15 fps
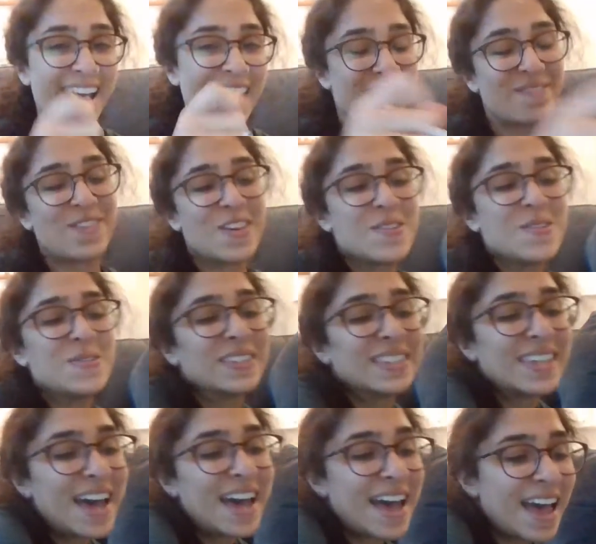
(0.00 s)
If you
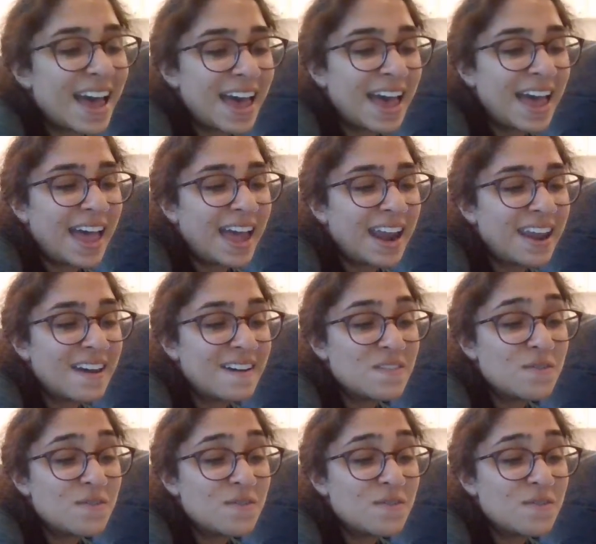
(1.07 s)
said